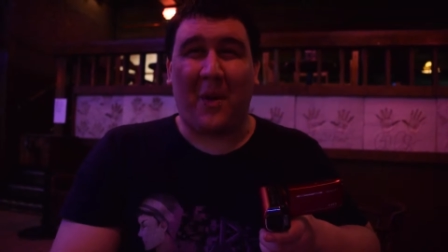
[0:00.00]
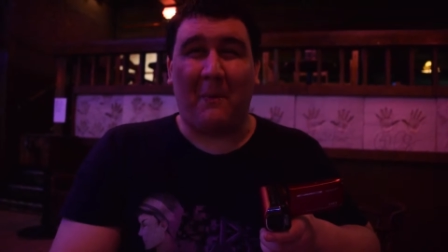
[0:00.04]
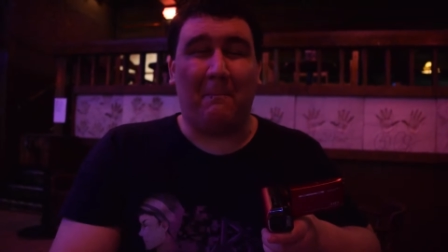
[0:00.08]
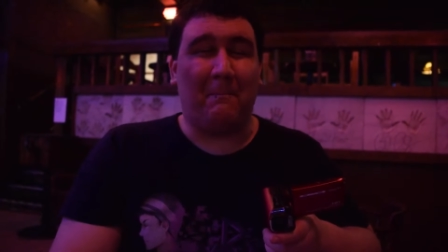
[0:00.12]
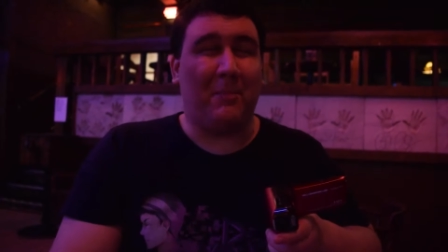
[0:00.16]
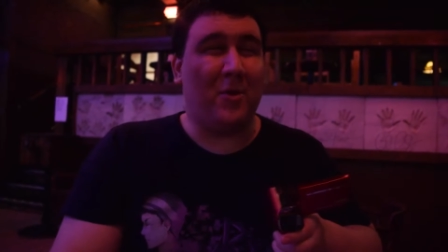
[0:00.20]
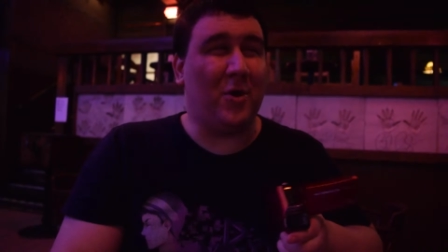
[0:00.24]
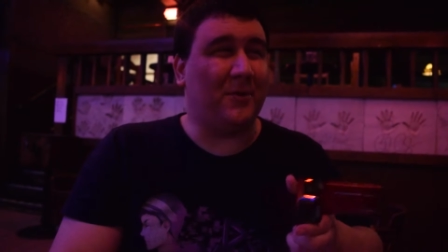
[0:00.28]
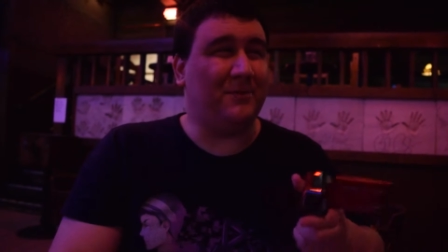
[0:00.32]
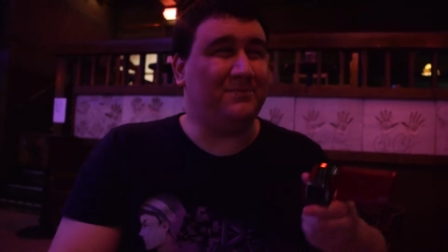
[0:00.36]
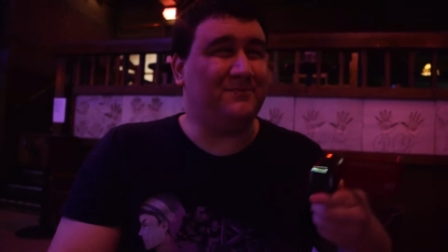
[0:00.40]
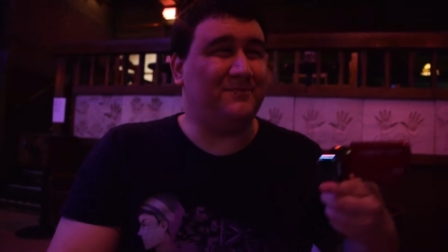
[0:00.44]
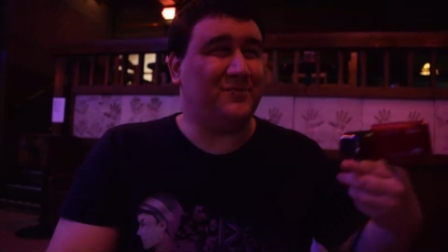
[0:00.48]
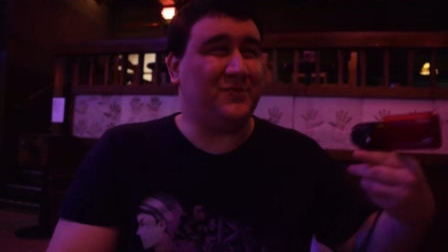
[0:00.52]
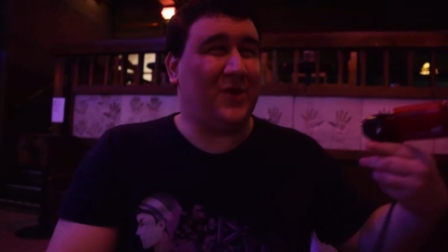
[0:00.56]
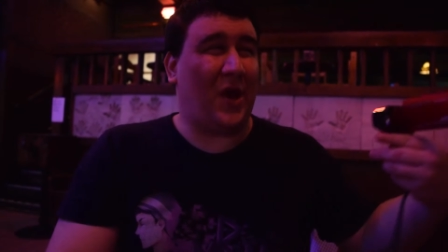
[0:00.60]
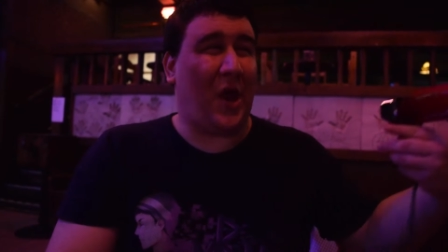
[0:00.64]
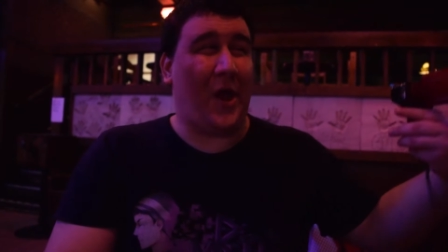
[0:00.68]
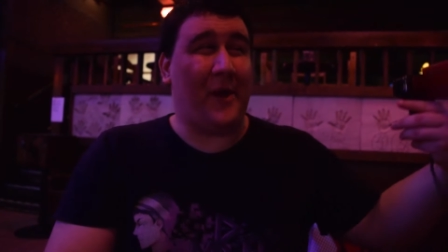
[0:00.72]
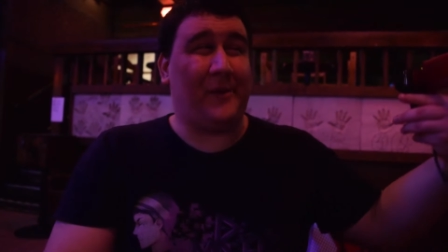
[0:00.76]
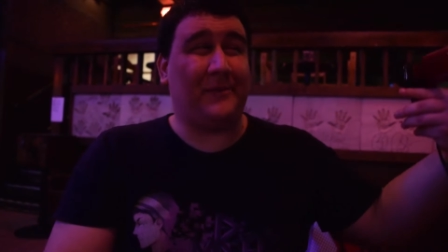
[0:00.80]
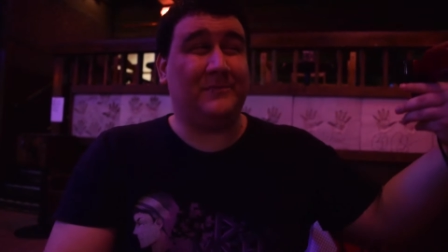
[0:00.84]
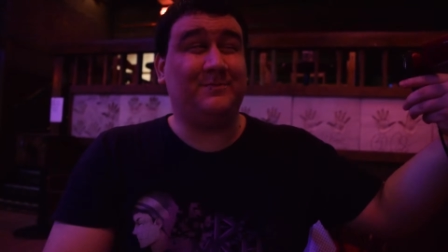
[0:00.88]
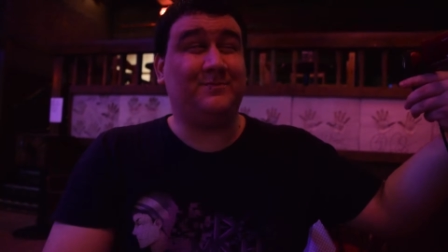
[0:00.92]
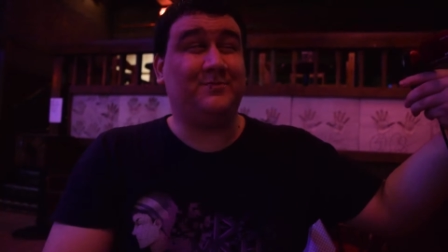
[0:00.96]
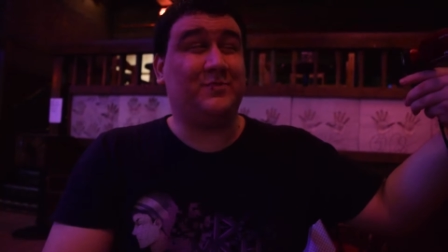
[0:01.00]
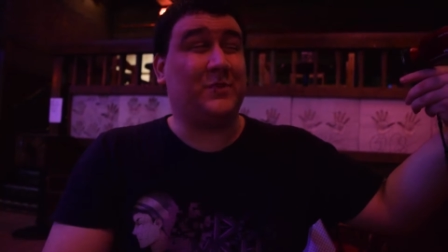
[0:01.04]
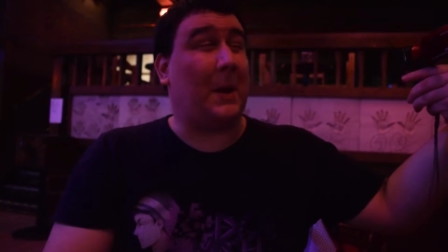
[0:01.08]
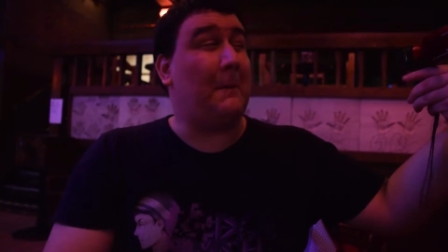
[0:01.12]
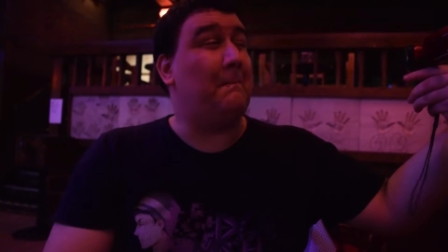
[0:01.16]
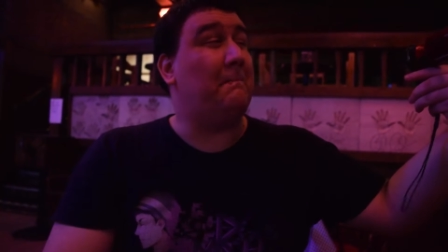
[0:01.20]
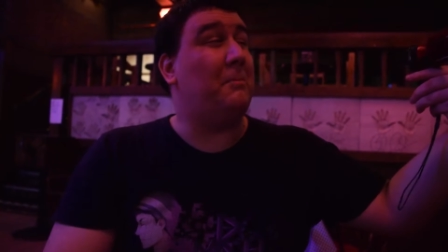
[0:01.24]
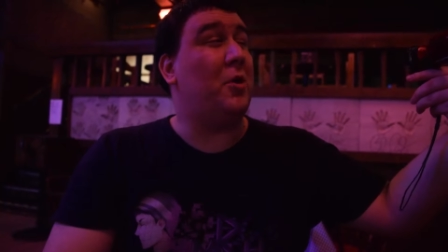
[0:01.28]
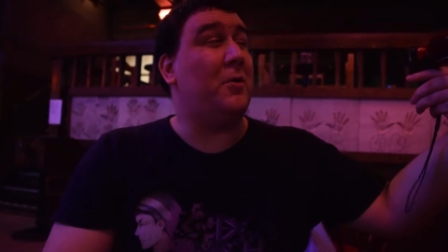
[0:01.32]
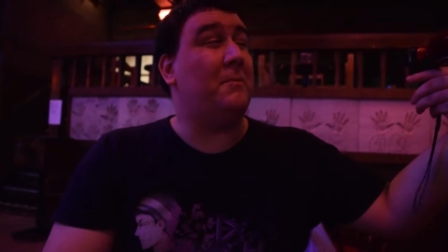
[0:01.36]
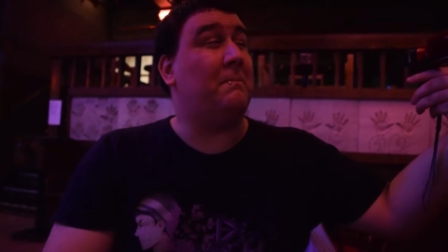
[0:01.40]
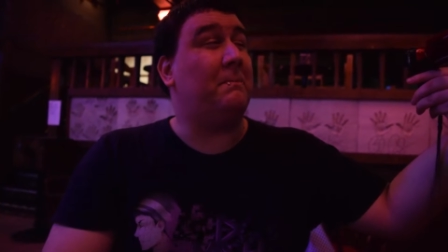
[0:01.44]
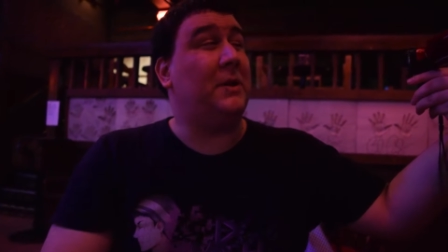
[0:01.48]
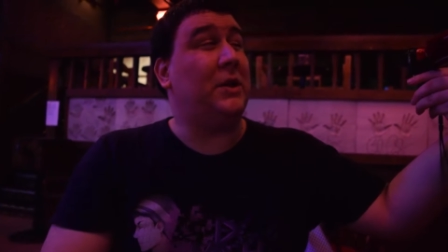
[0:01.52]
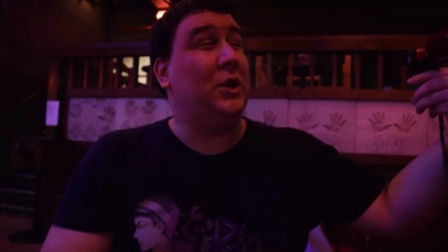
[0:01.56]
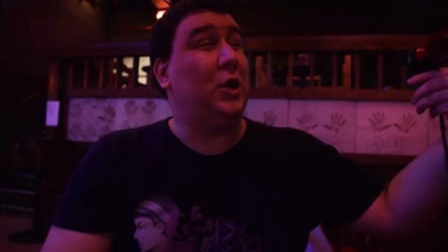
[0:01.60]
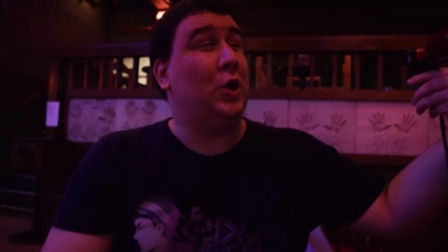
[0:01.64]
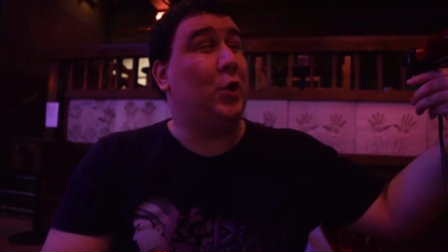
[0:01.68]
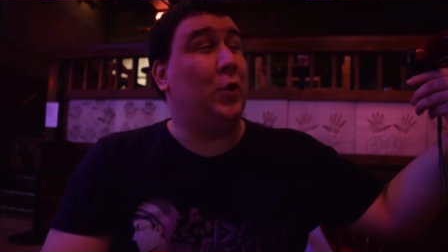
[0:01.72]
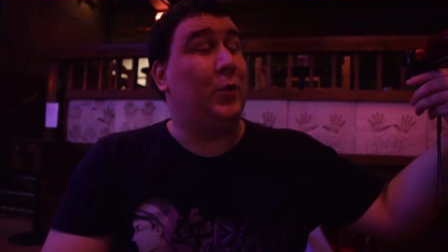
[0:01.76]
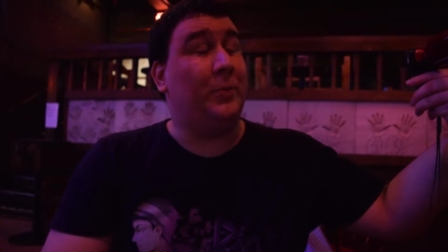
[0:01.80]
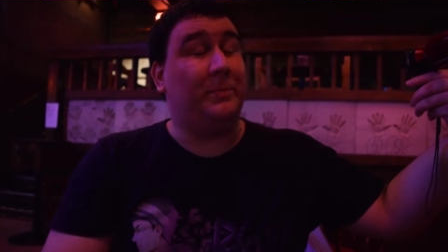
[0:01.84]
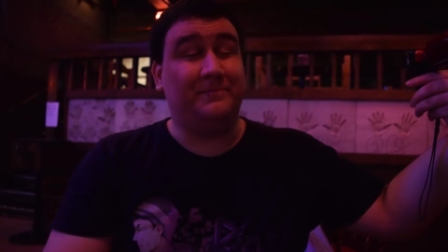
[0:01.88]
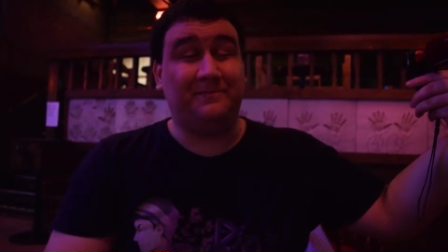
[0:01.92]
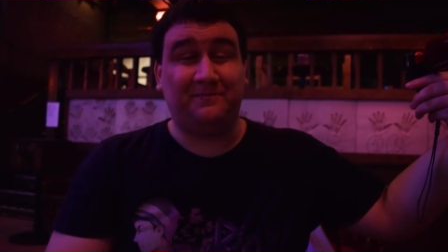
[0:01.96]
Burnt, burnt
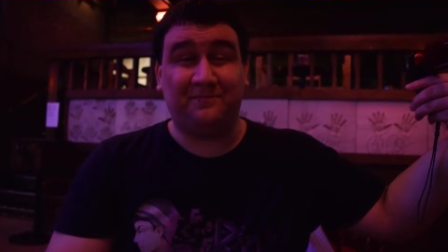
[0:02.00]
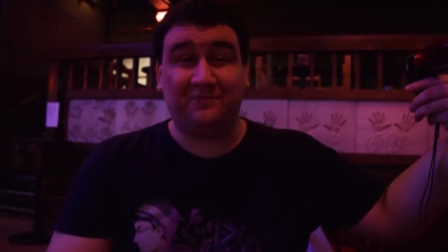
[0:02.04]
balloon.